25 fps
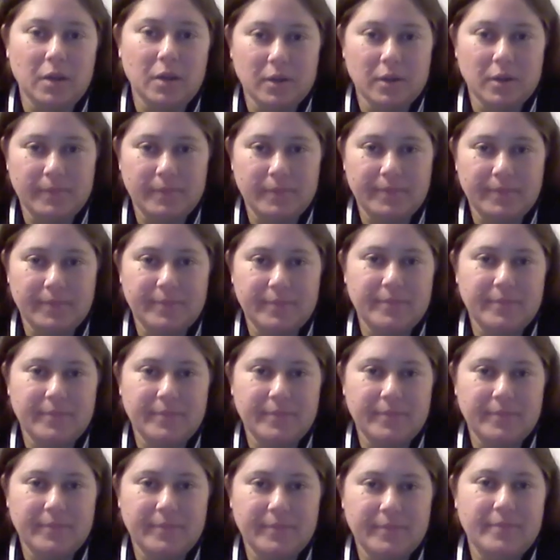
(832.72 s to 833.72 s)

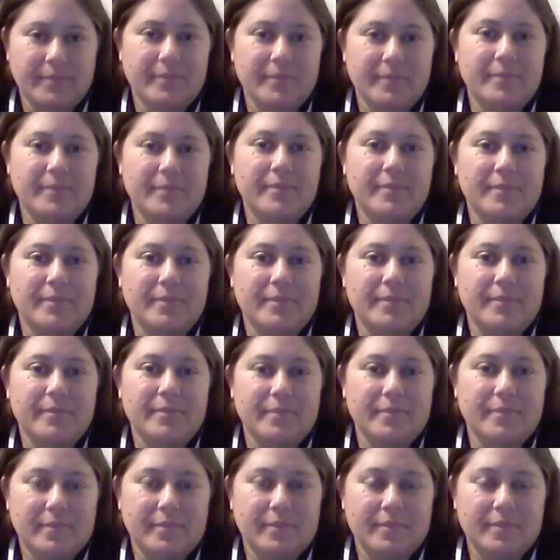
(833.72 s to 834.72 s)

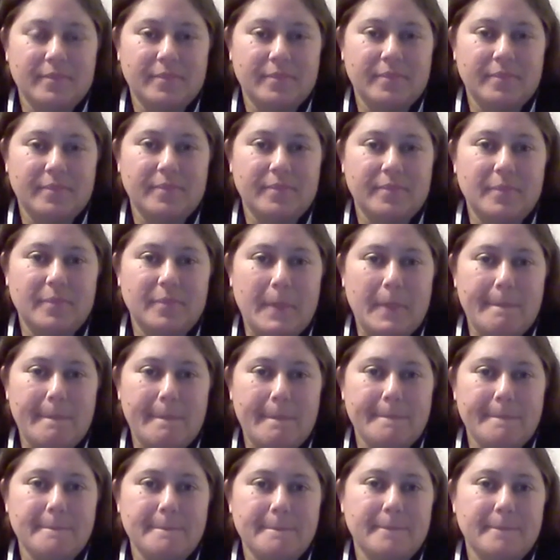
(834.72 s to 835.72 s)

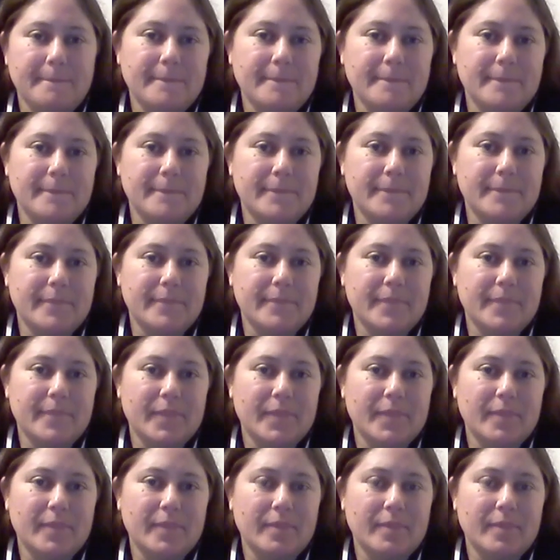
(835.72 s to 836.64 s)
The person shown says nothing.